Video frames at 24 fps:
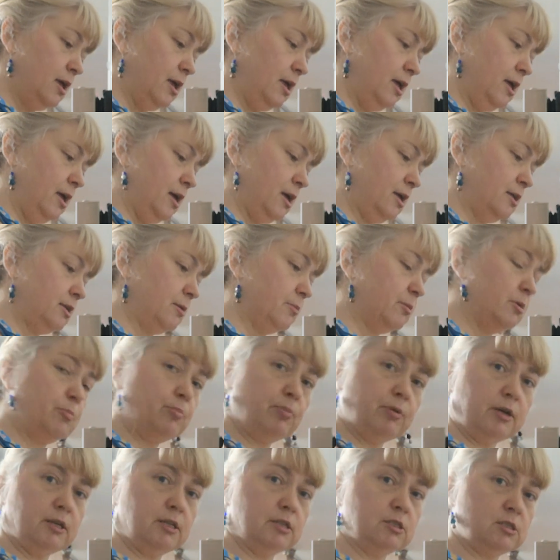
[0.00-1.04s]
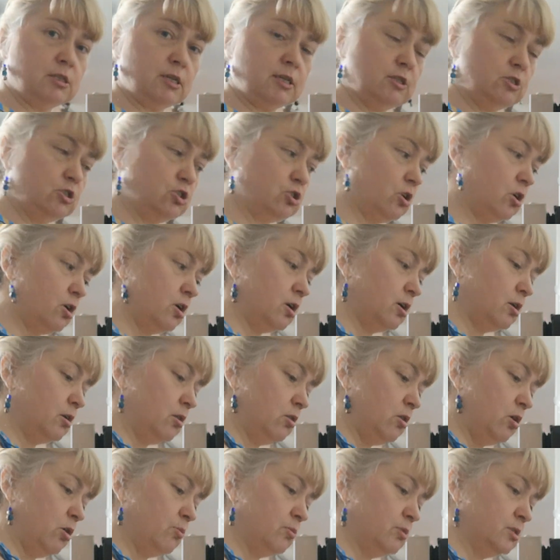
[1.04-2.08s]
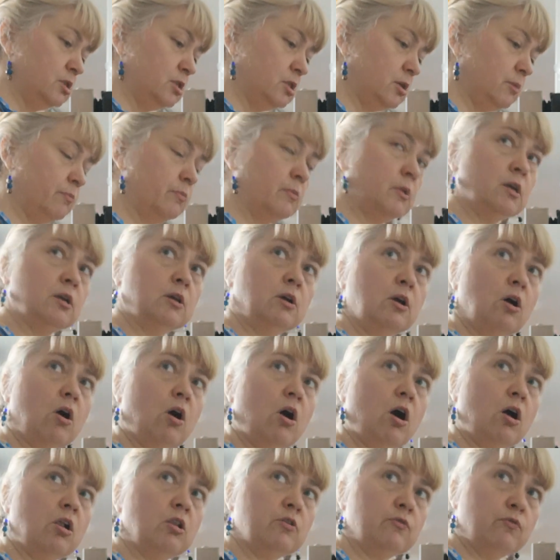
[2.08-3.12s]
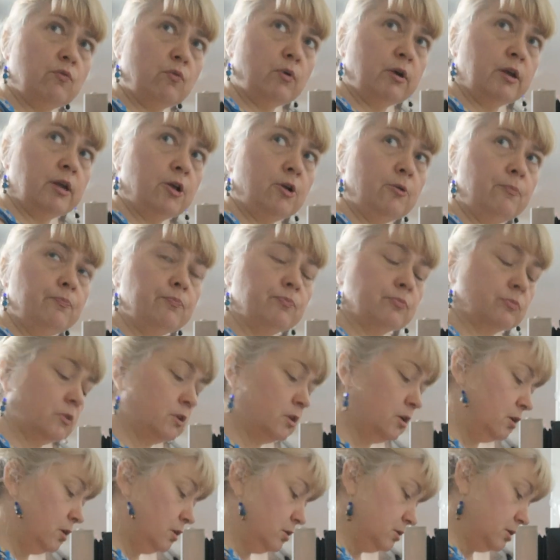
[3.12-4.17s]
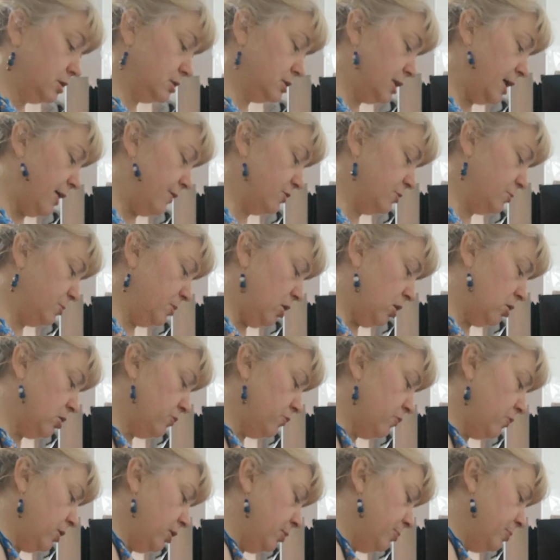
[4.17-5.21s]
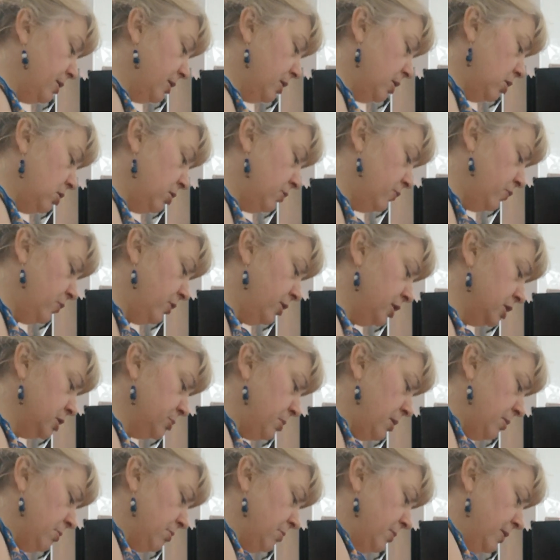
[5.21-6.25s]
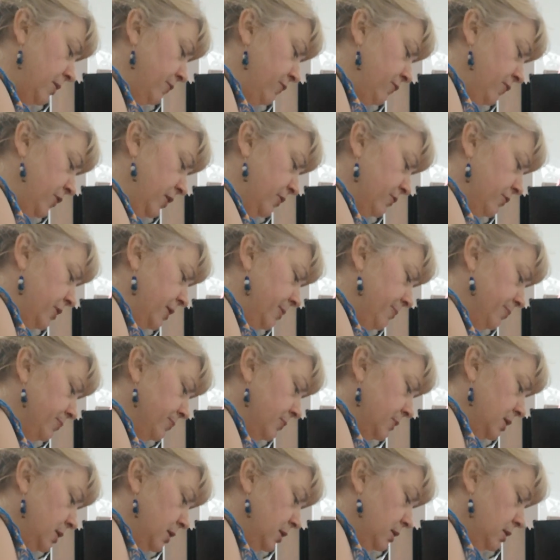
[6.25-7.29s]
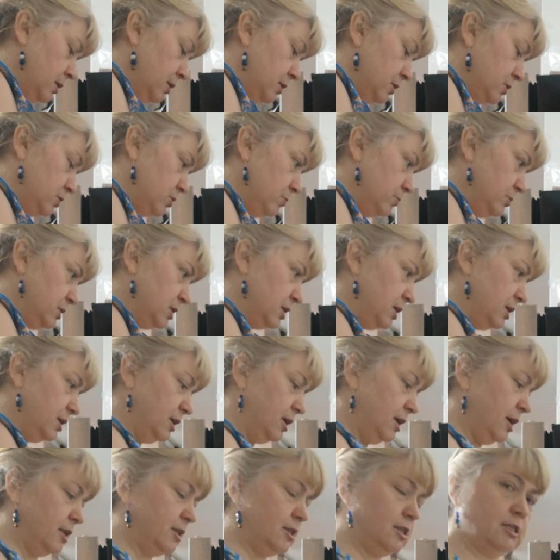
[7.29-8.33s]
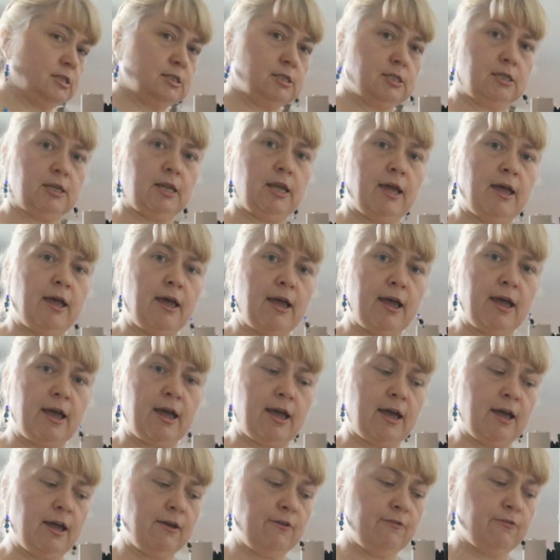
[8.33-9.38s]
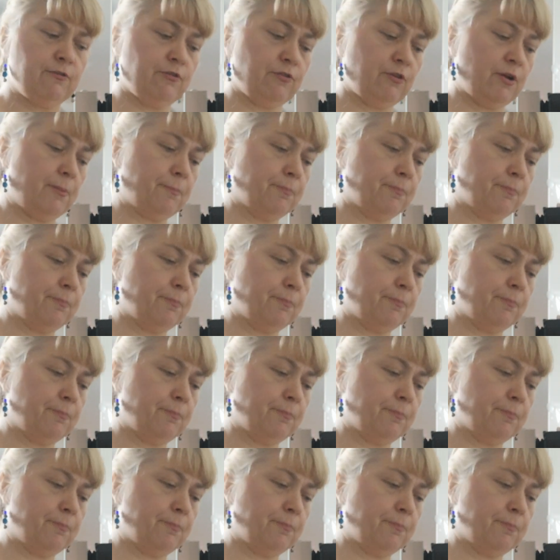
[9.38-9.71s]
And I'm going to put it inside the jar along with some olive oil. Doesn't have to be olive oil, but olive oil is probably my favorite. So I'm just going to cut this in half.